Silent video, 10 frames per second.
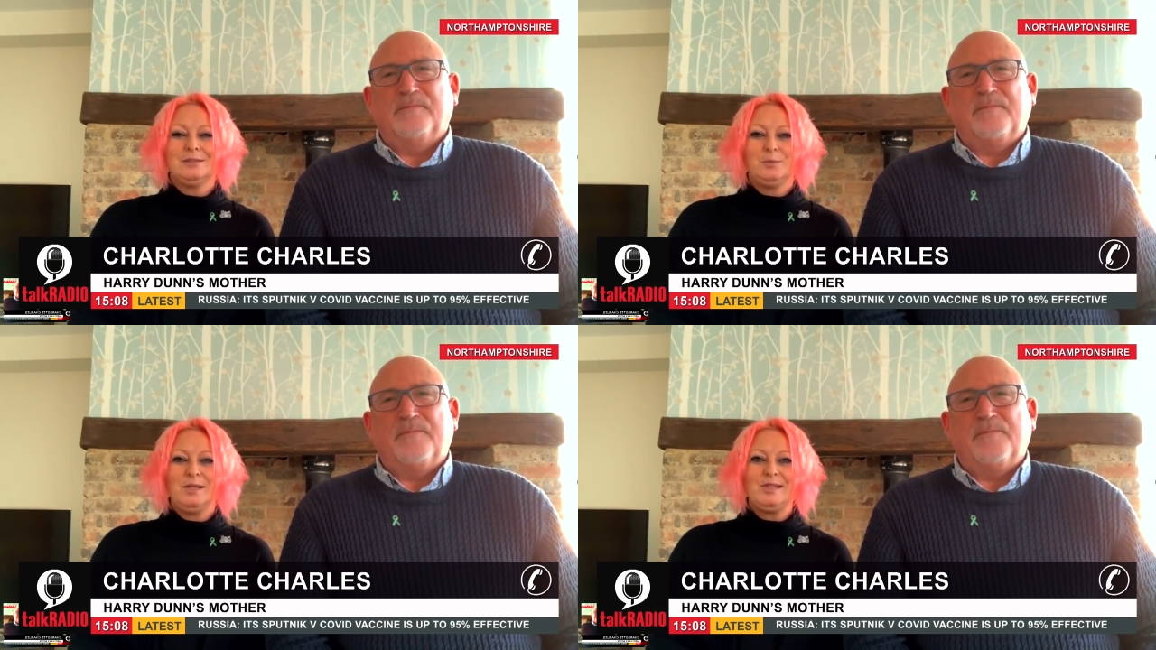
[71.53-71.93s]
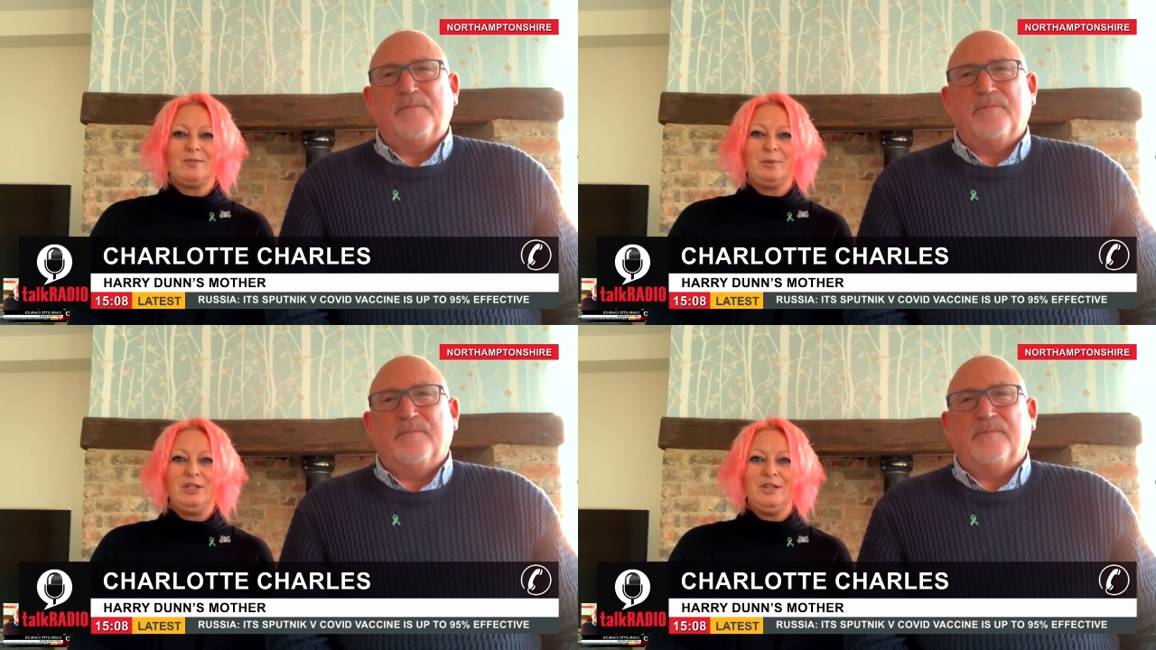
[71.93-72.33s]
Speaker 1: The yeah. ones
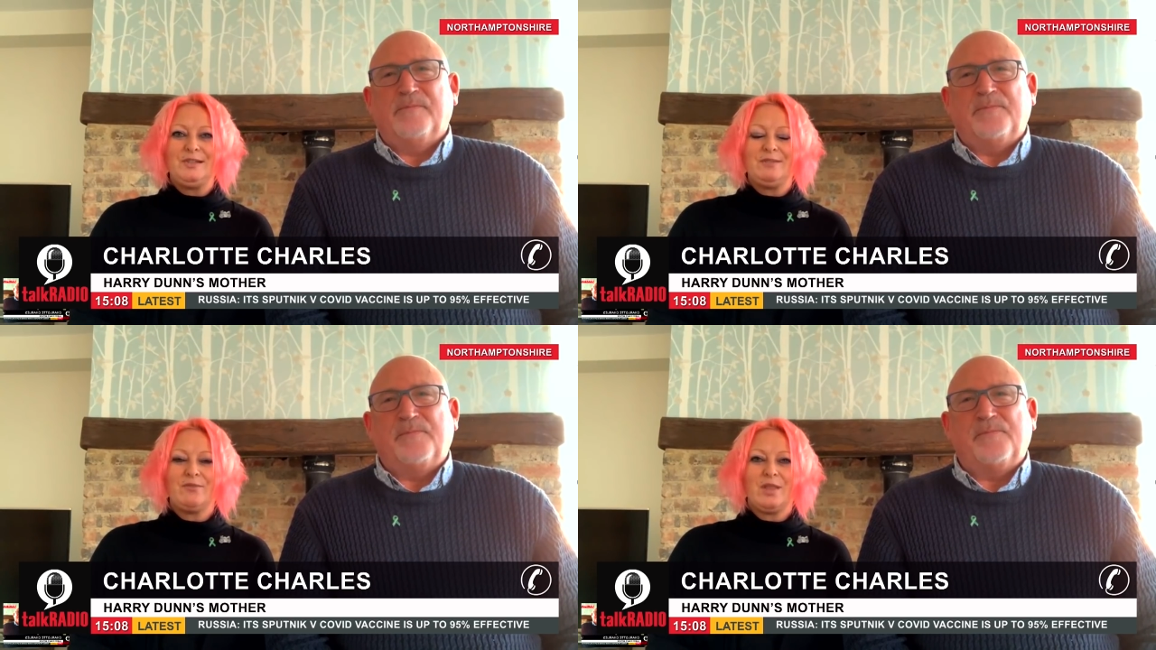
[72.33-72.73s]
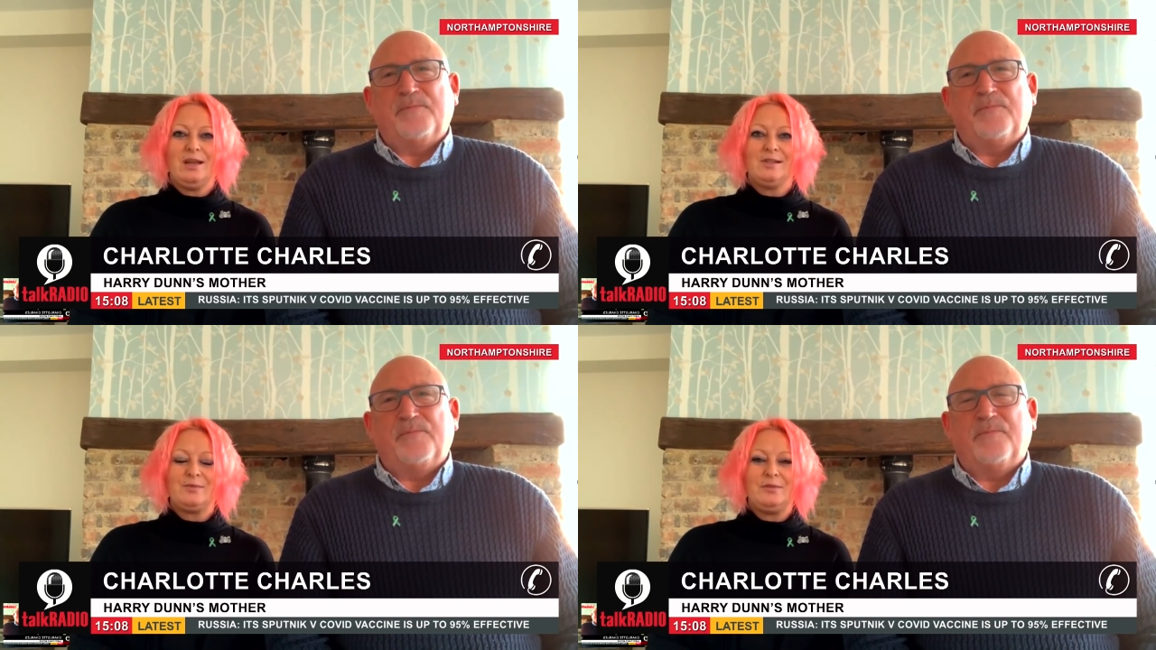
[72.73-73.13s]
I've been using for the
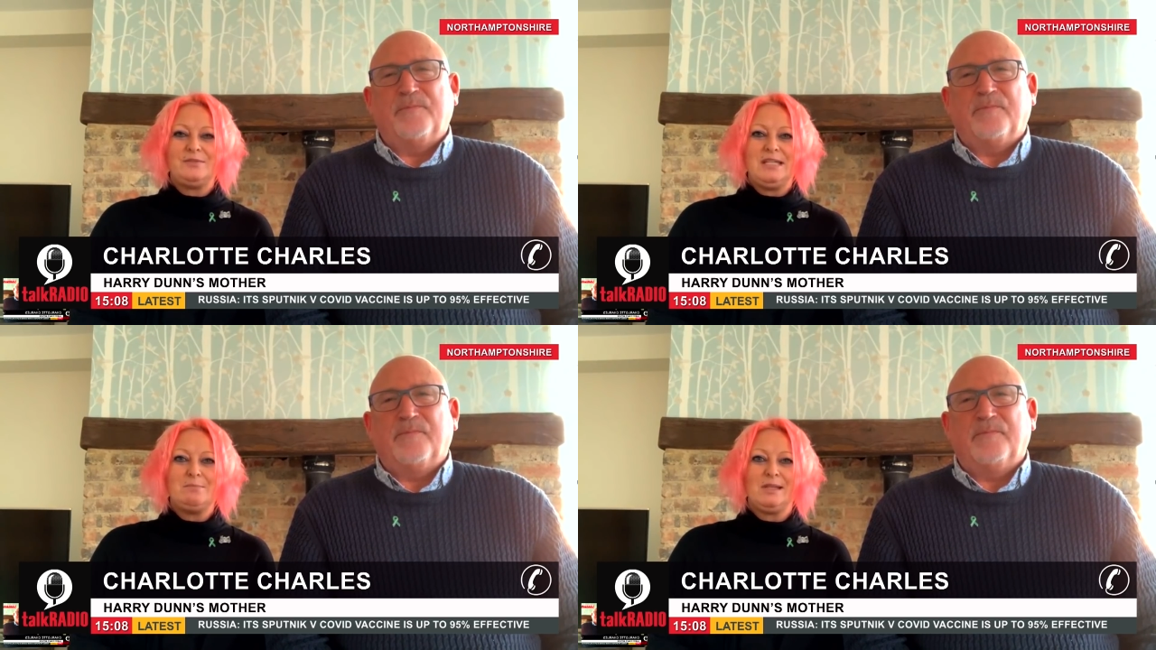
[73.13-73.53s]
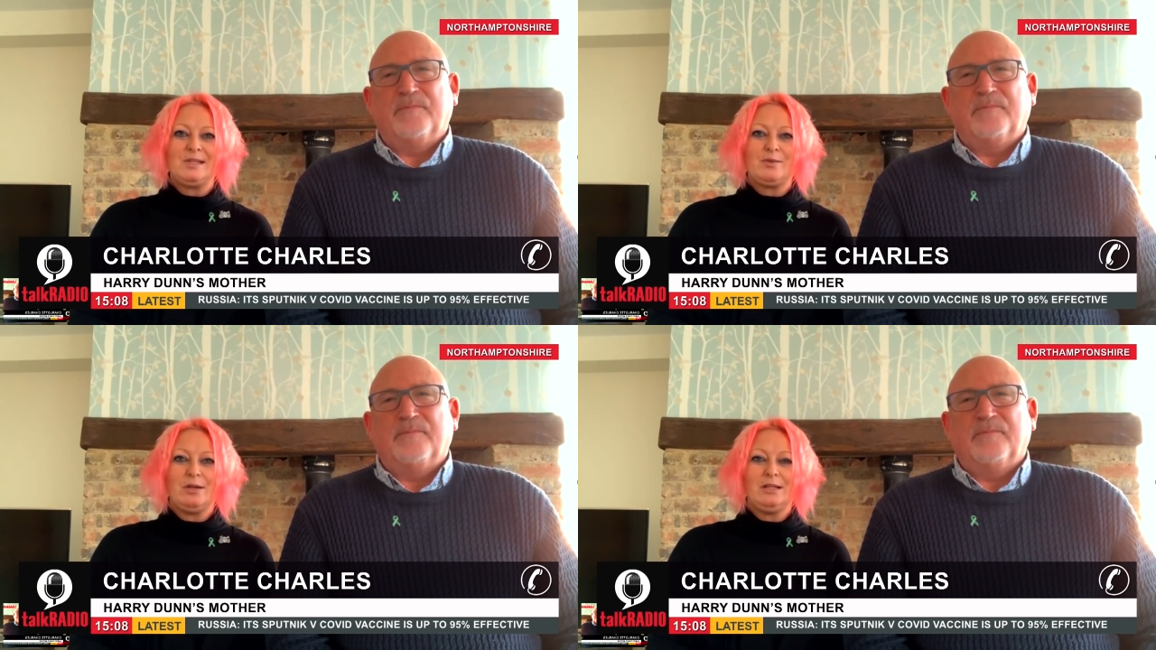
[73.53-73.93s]
last fifteen
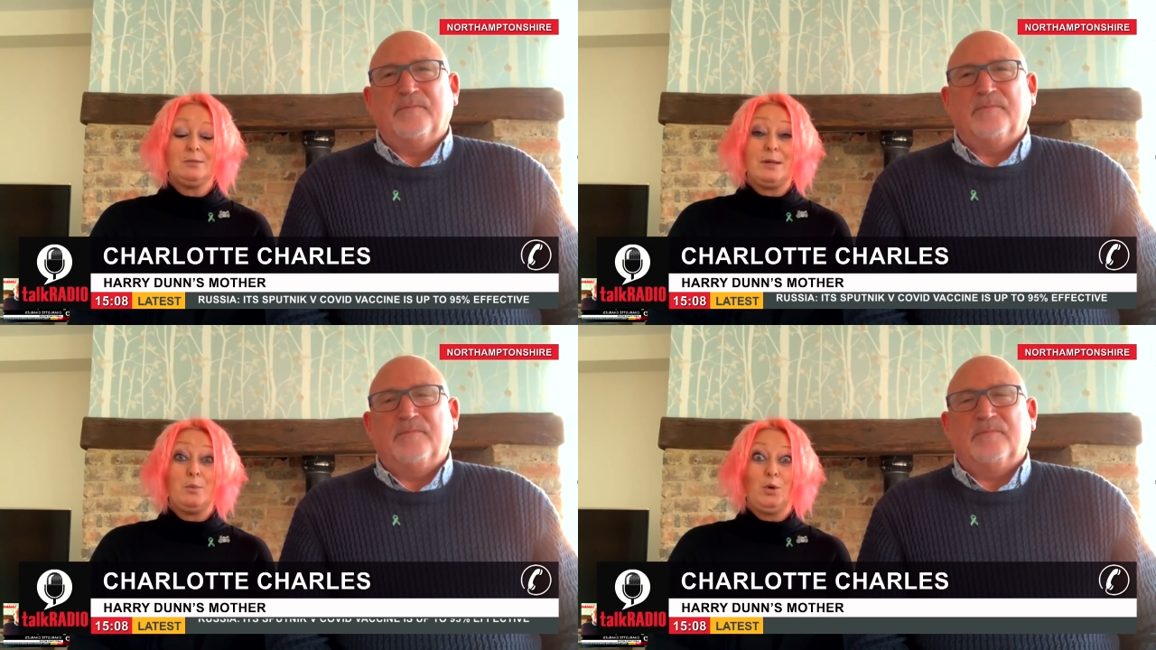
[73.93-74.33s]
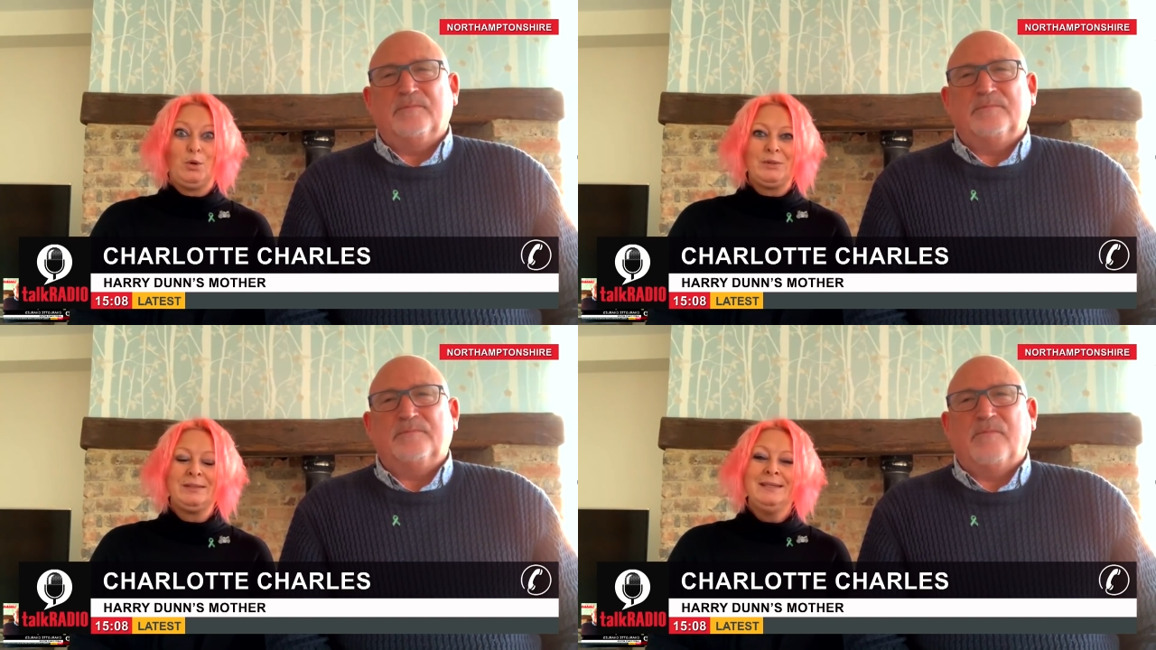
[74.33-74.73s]
months are a little bit
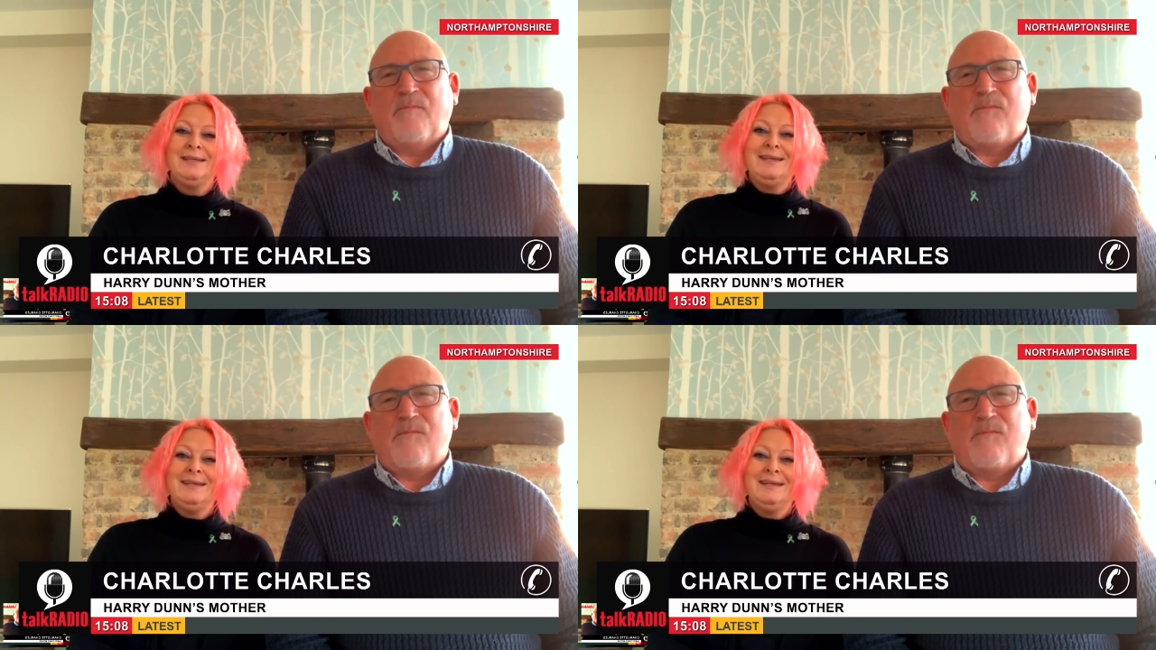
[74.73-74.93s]
worn,